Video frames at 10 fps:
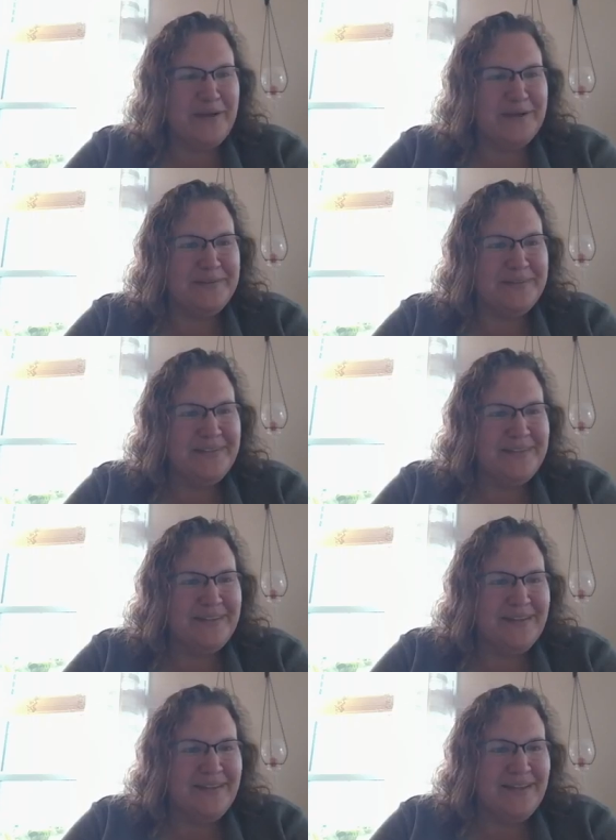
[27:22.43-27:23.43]
well.
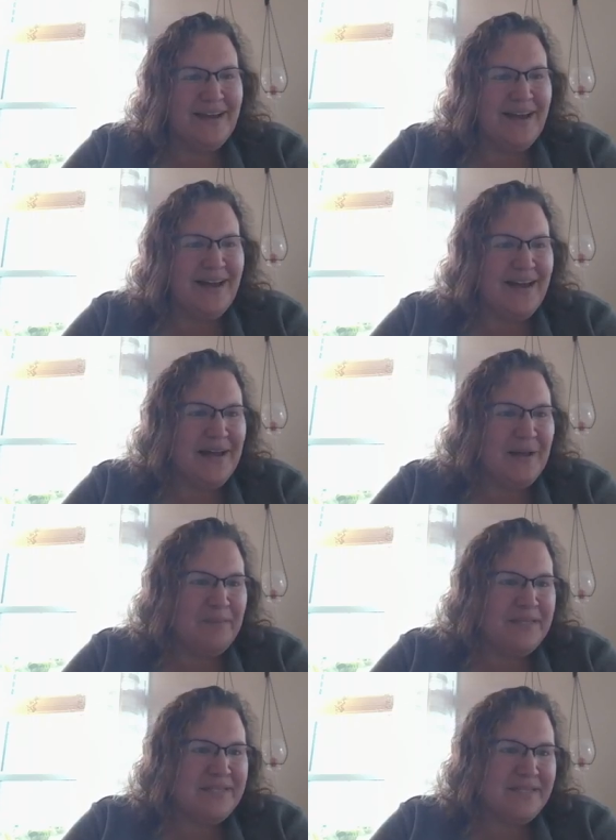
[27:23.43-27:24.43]

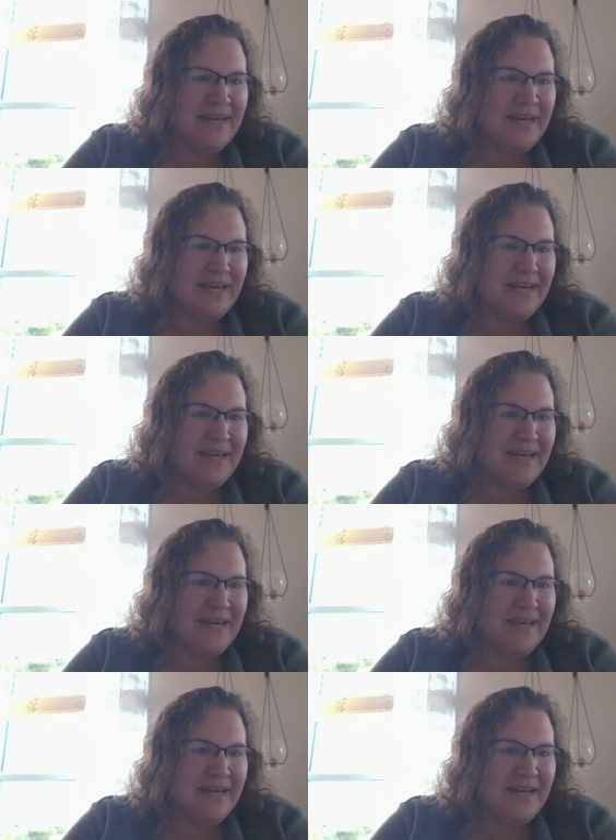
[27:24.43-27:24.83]
Um, let's see.